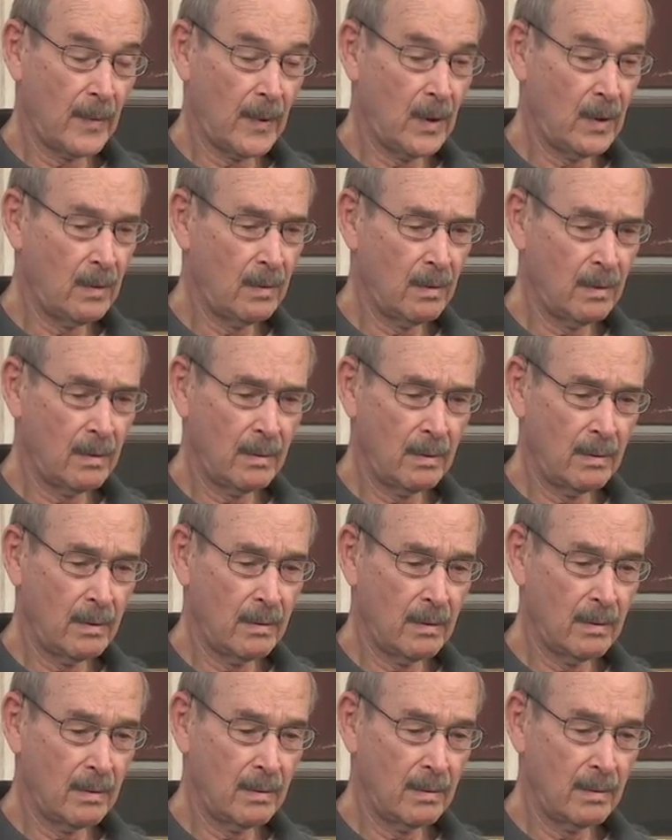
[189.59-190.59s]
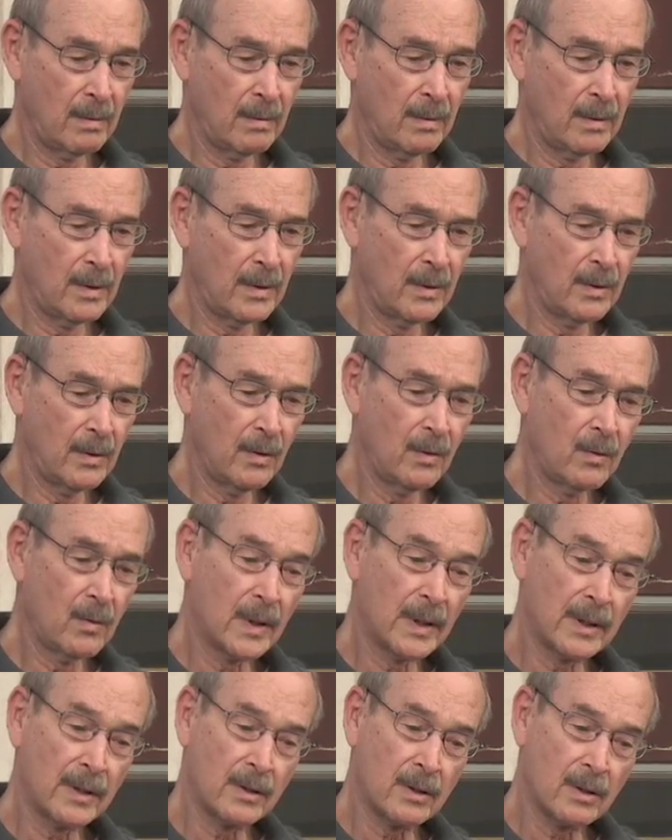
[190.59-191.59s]
You don't
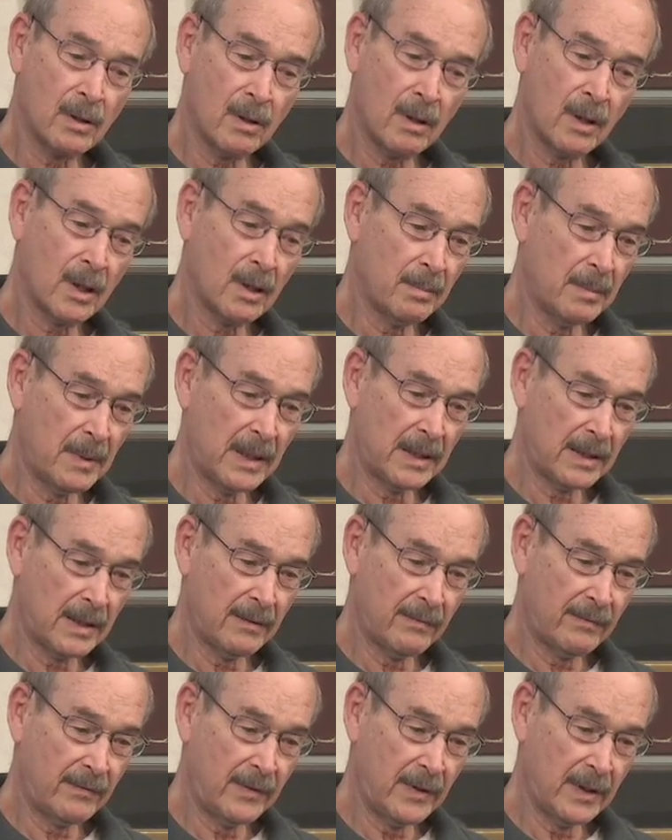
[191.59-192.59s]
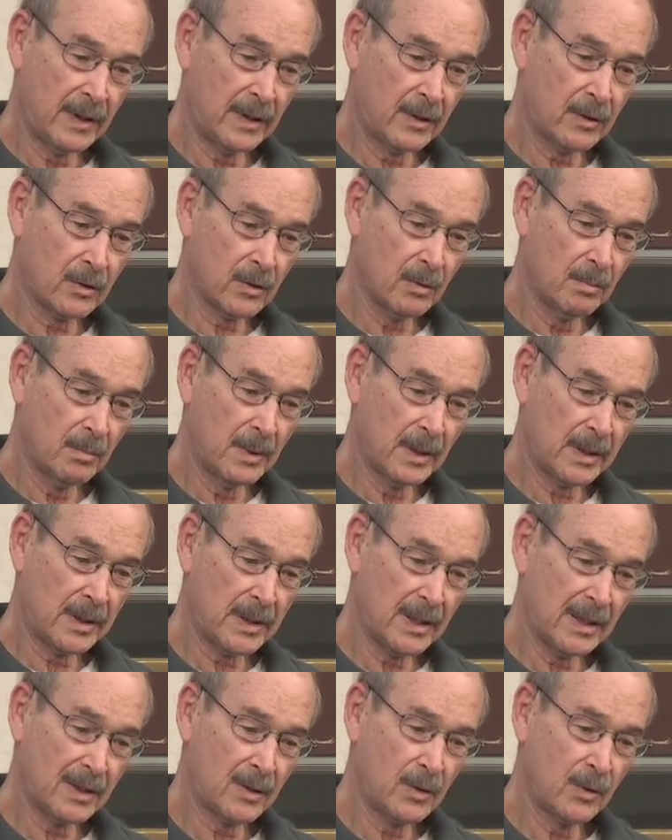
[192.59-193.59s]
want to talk about that feeling so much
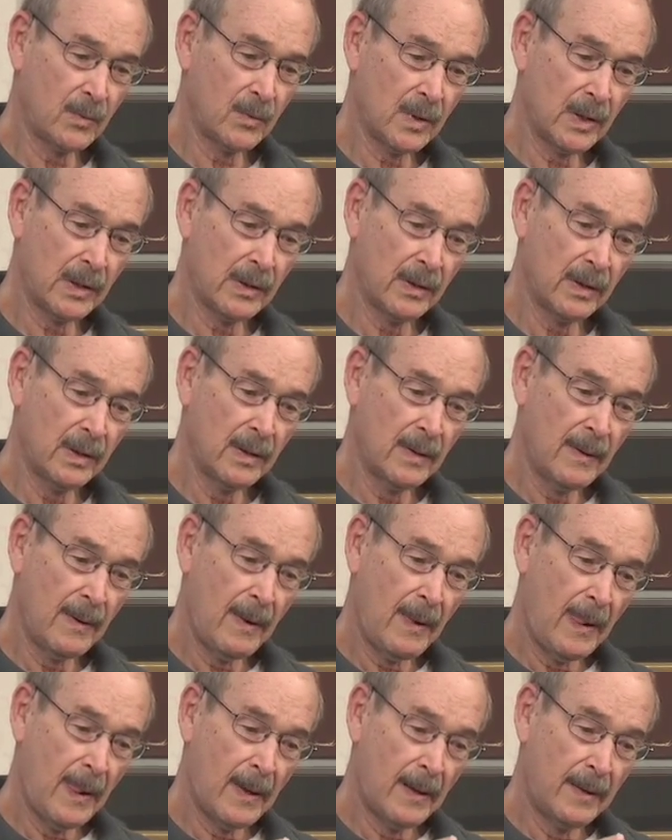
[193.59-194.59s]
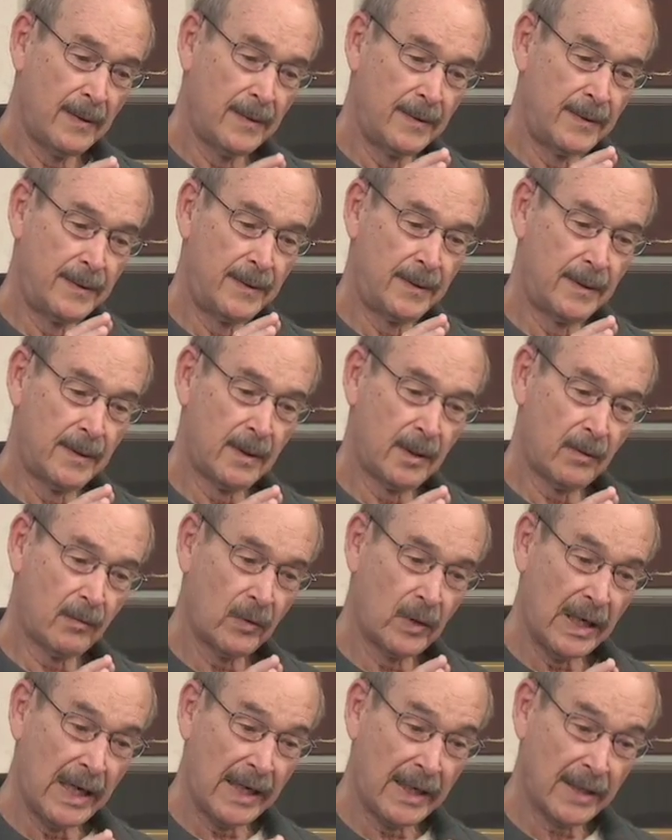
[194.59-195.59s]
as you want to
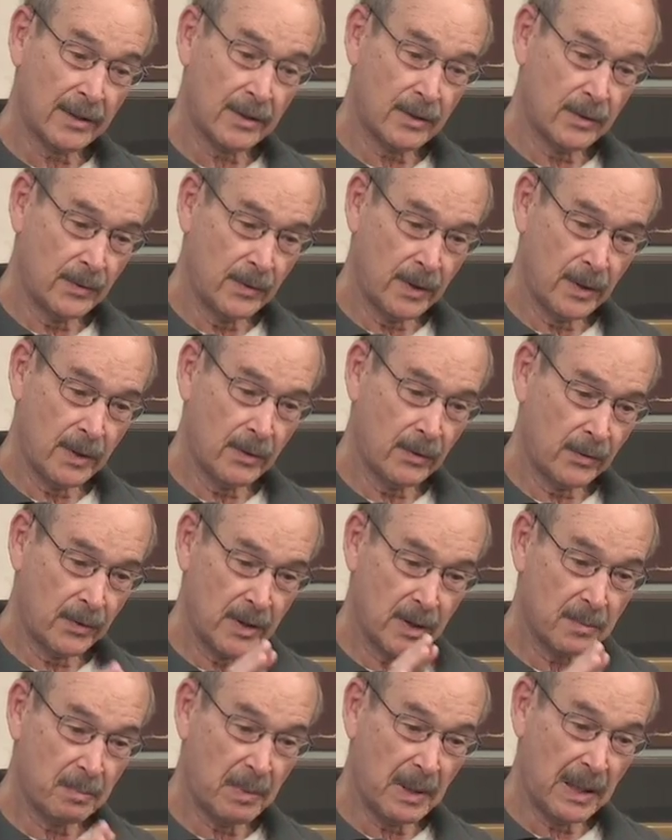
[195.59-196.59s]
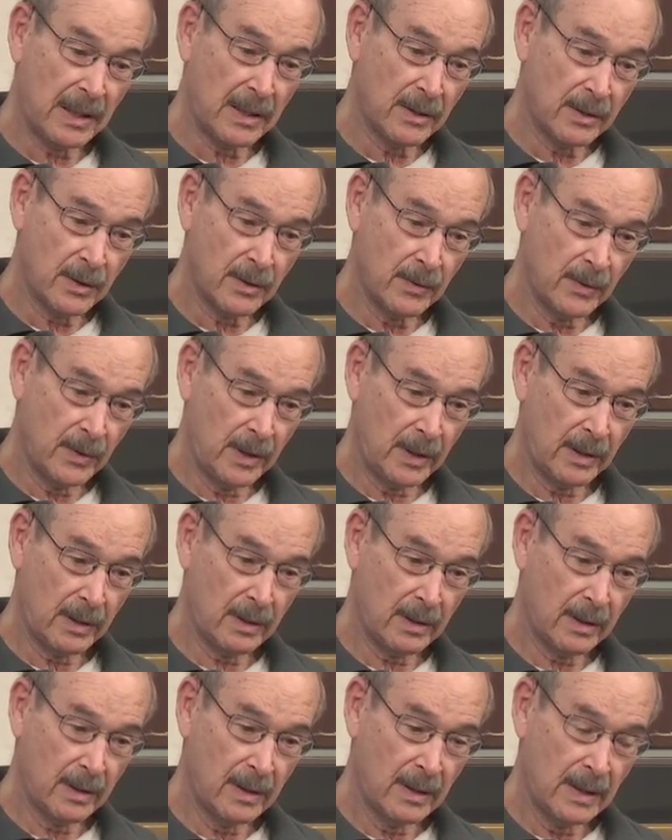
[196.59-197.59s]
react to it or respond to it,
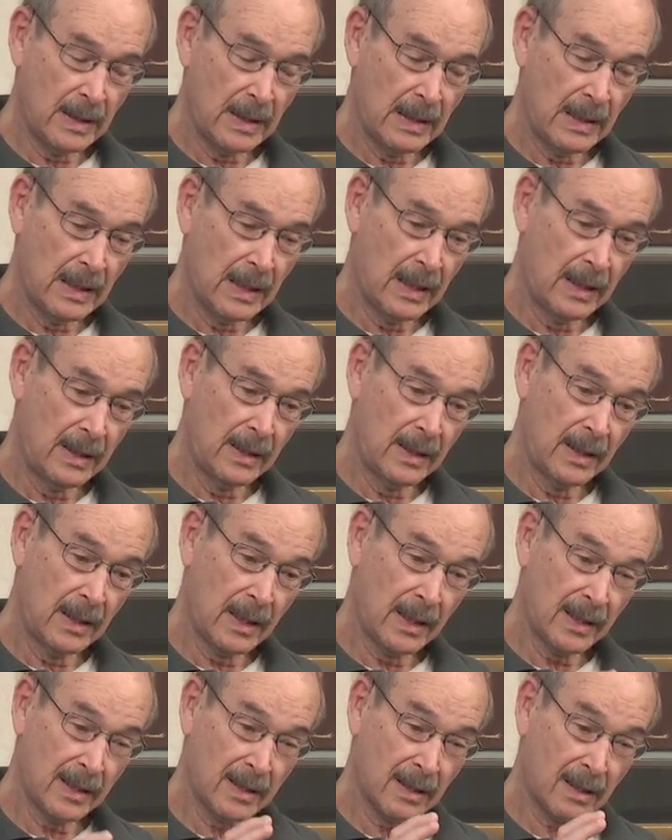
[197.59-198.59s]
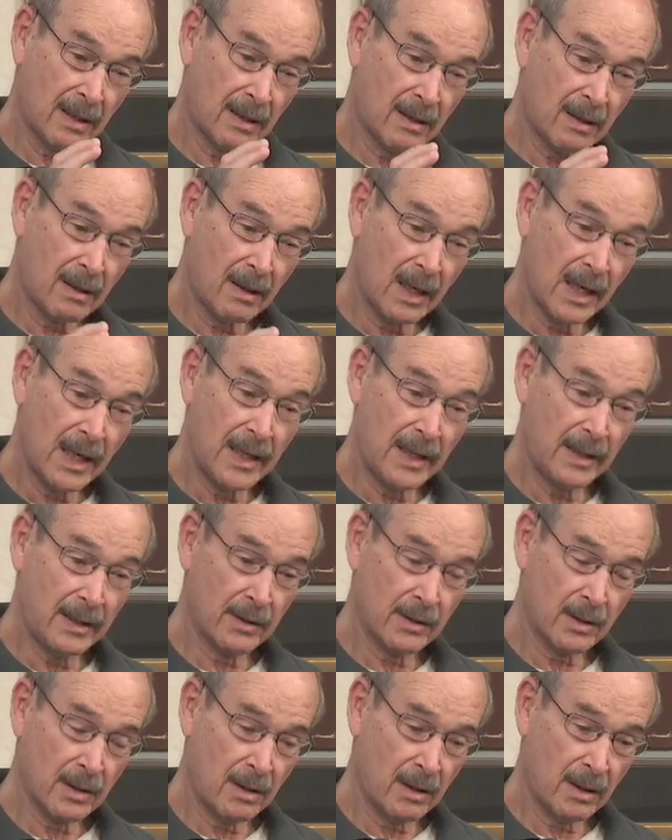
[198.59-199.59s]
and then let the
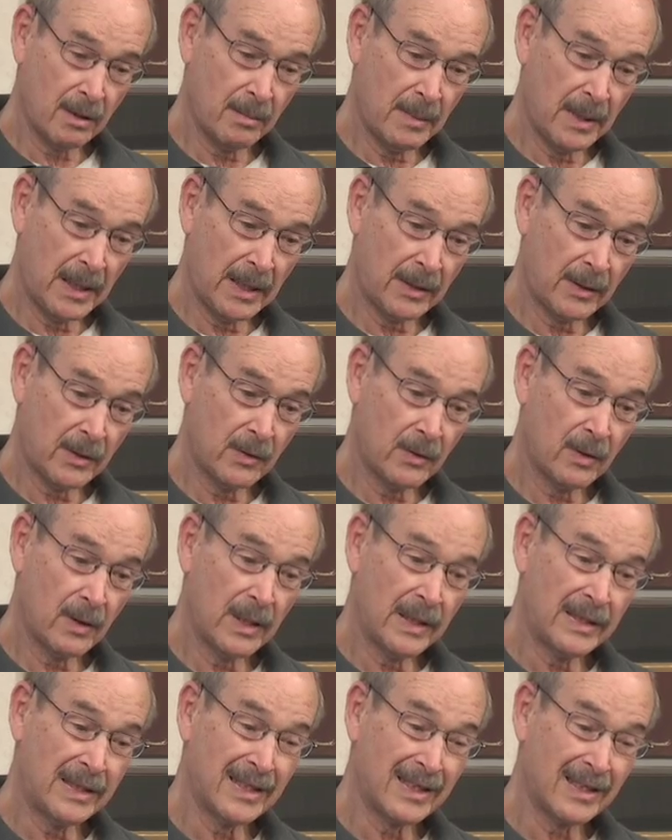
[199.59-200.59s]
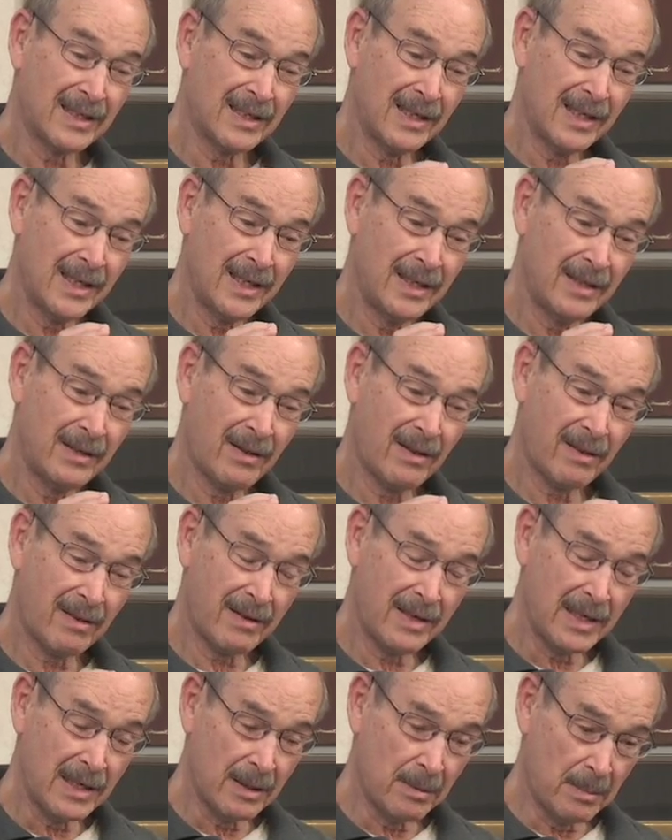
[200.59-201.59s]
client talk about it or let the client
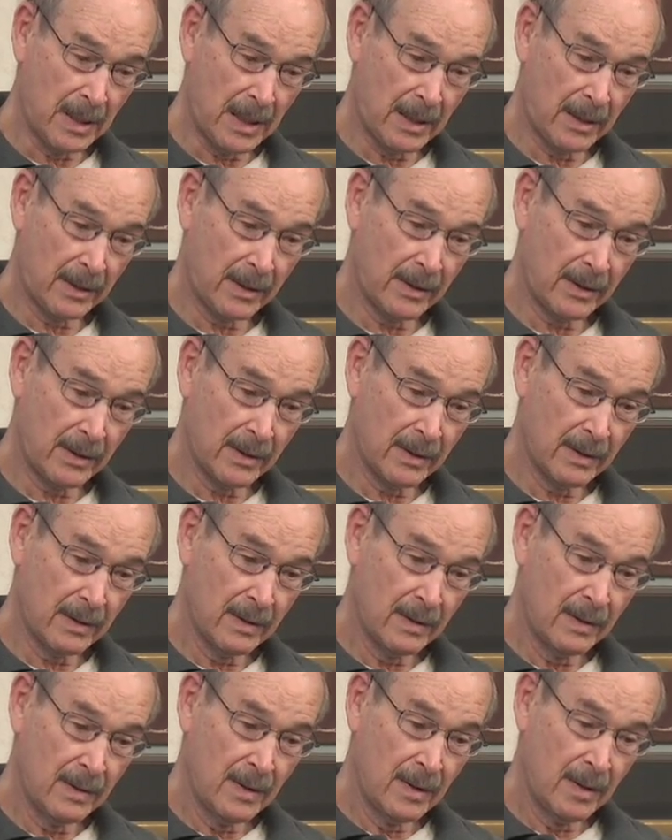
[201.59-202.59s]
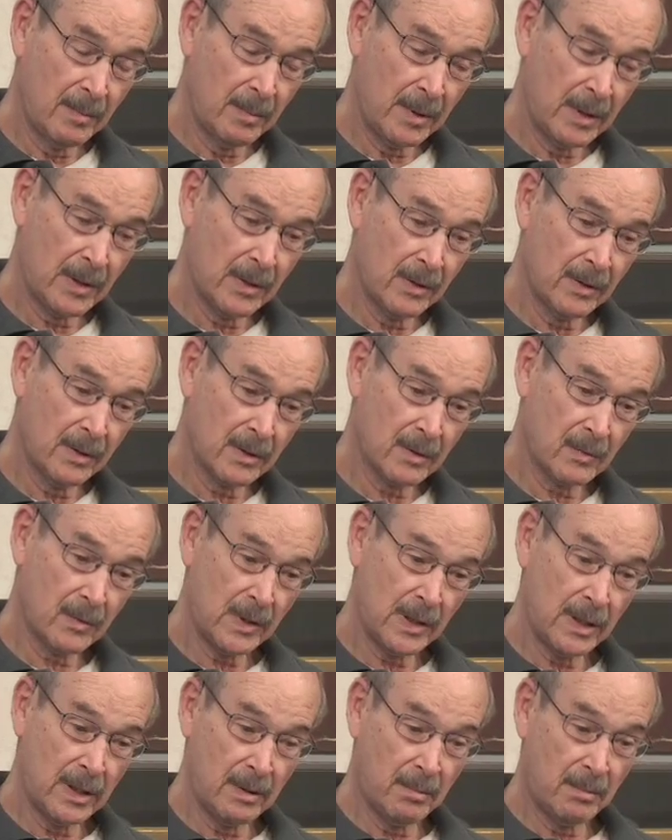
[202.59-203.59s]
think about it. Because
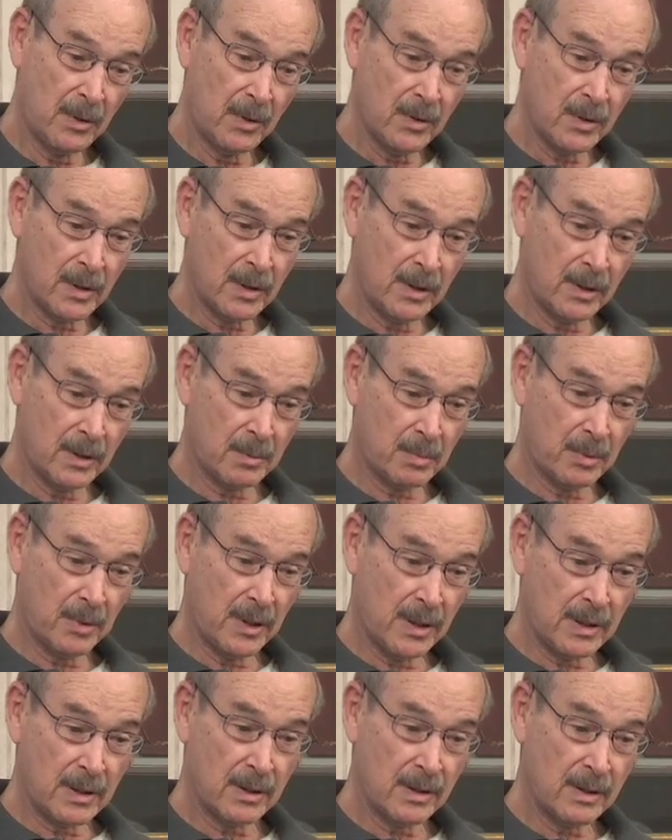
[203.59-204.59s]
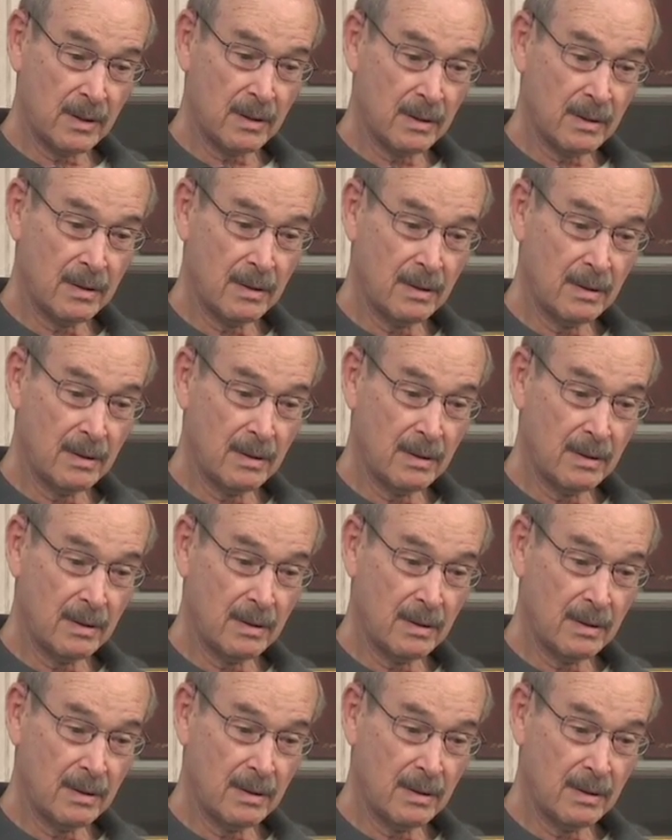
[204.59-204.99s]
when an emotion is present,